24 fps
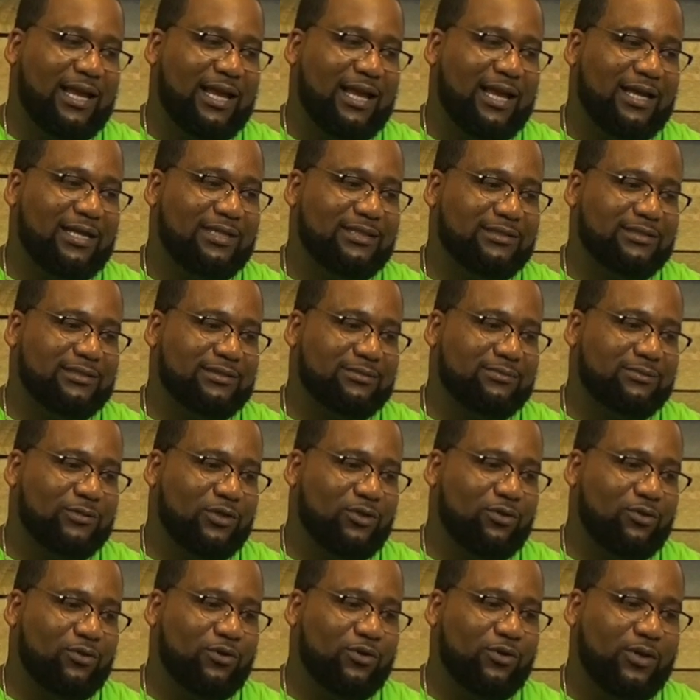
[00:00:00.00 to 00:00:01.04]
has you
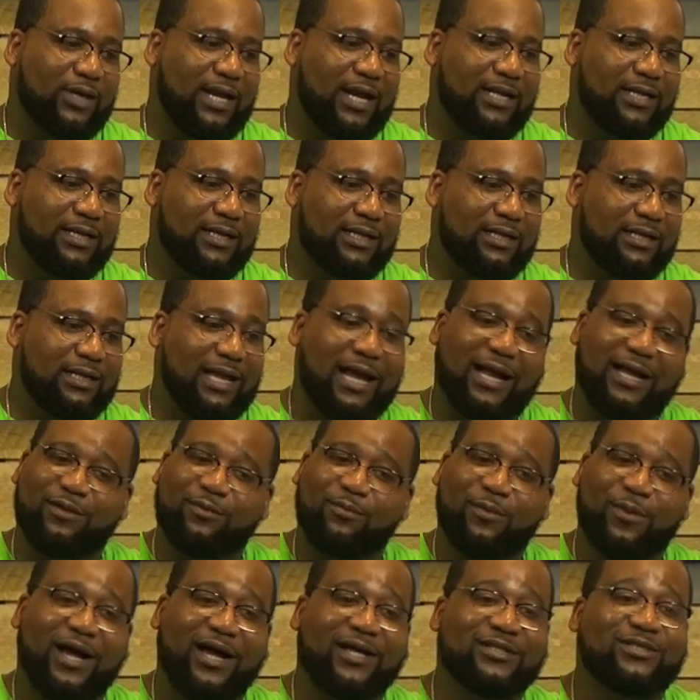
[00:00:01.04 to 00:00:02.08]
know created a lot of
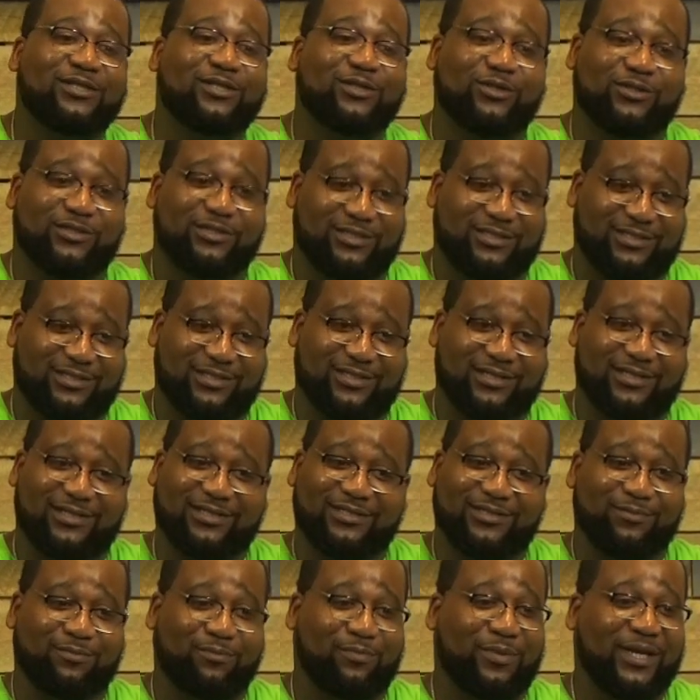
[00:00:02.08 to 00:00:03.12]
monsters,
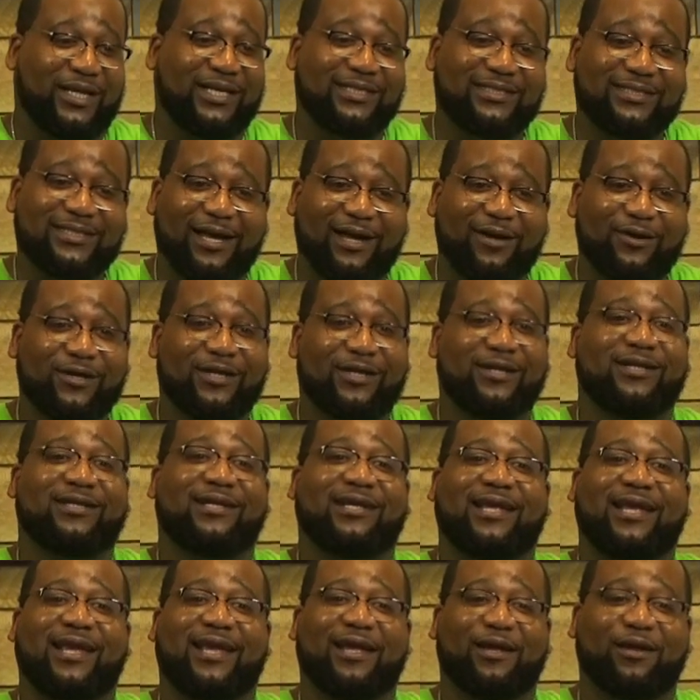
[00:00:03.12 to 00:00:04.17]
some beasts out here in the
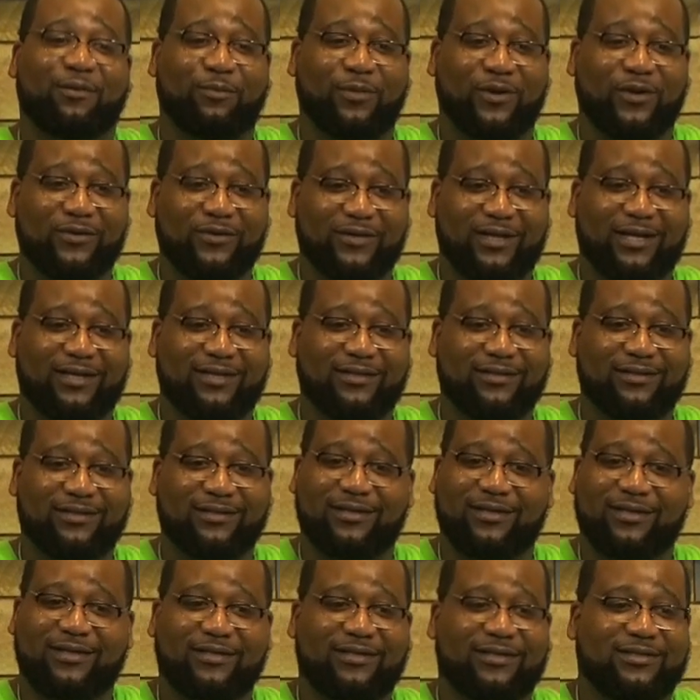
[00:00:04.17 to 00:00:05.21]
game, bro. Like
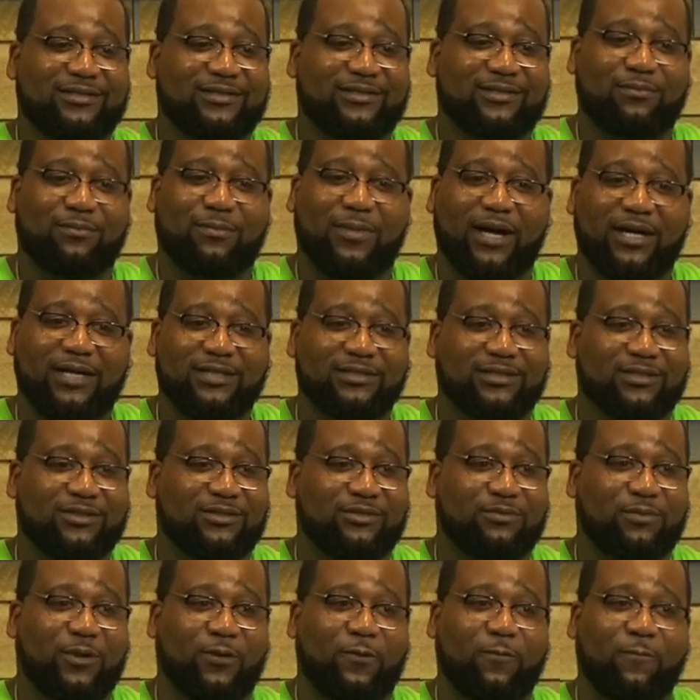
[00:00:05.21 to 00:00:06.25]
some monsters,
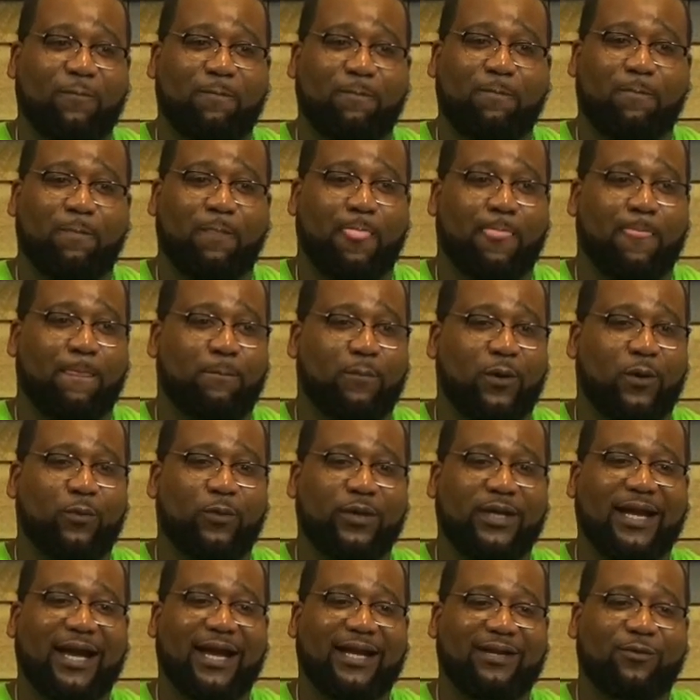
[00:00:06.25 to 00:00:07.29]
bro. But we
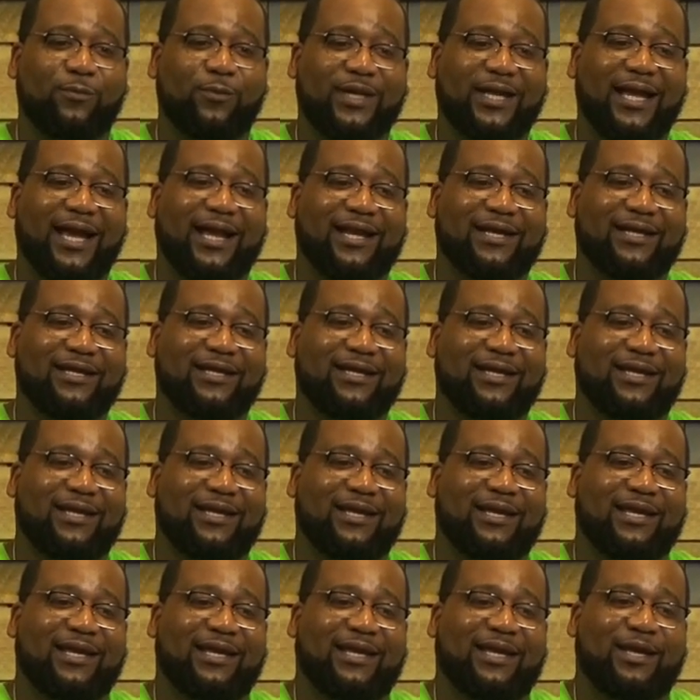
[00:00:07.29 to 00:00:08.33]
gotta we gotta
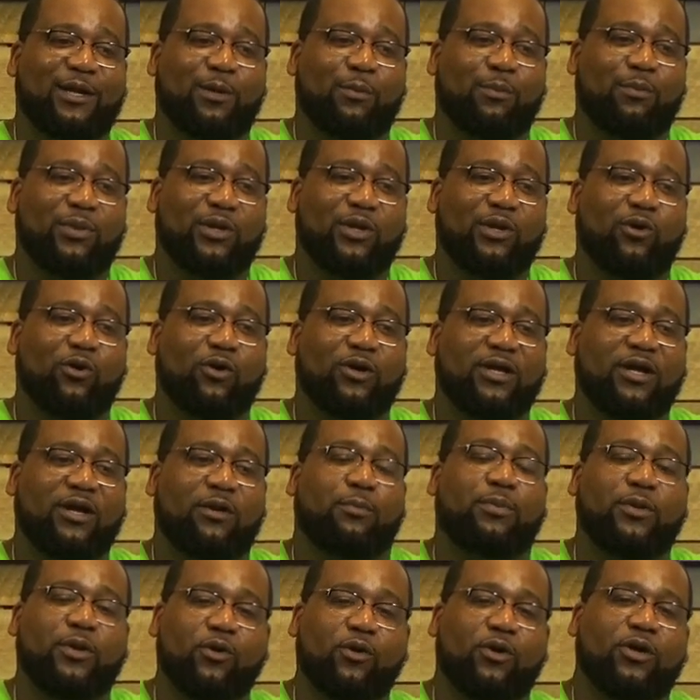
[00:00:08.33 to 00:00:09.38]
Peoria.
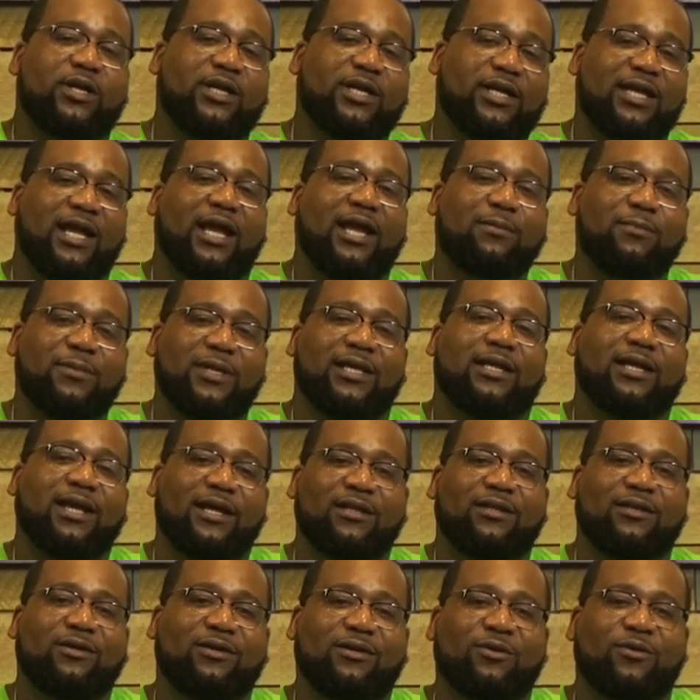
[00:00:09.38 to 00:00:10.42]
Peoria came
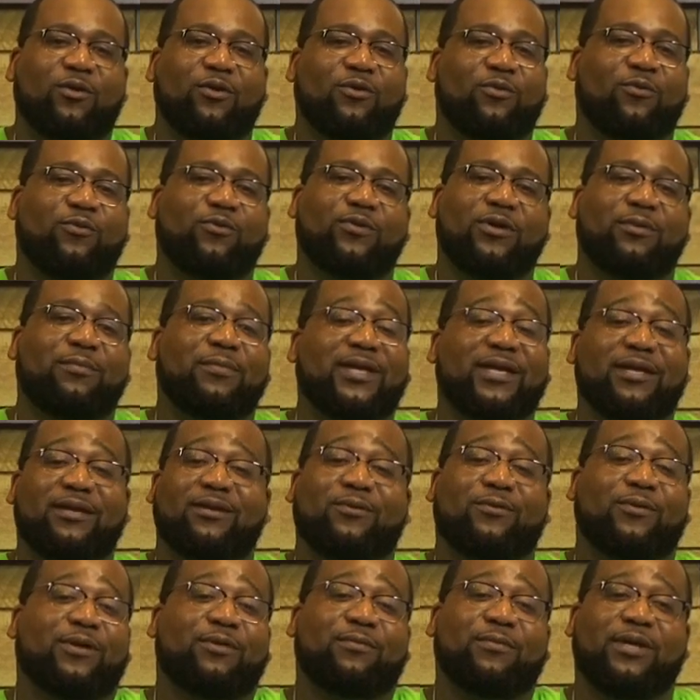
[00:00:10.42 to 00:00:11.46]
together. We'd be
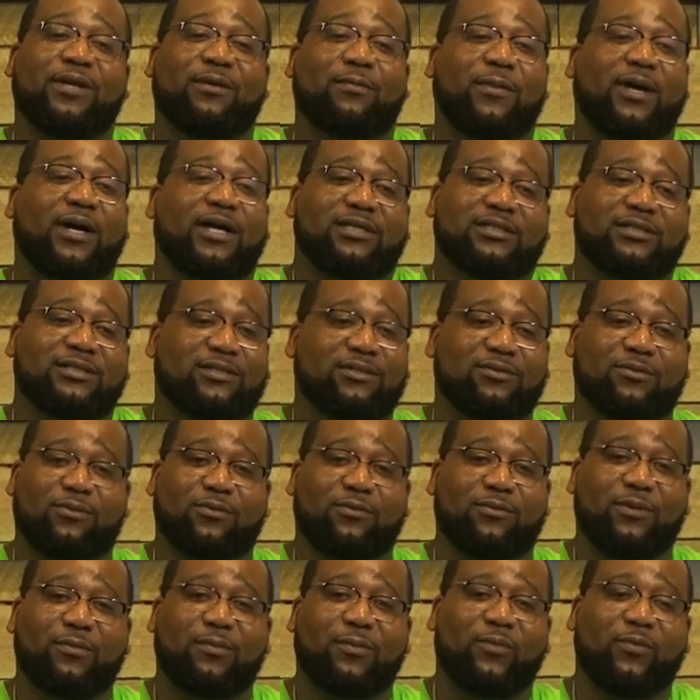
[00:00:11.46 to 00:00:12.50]
we'd be a monster.
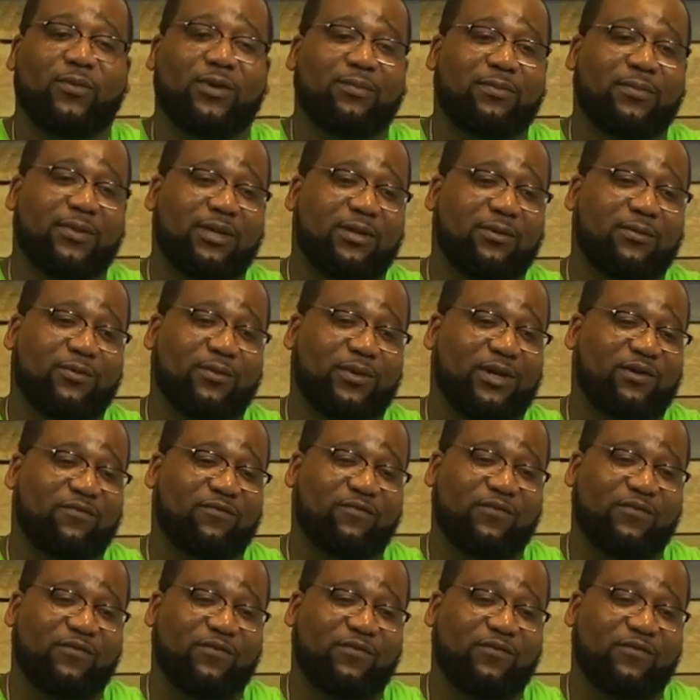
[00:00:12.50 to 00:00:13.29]
We we be we,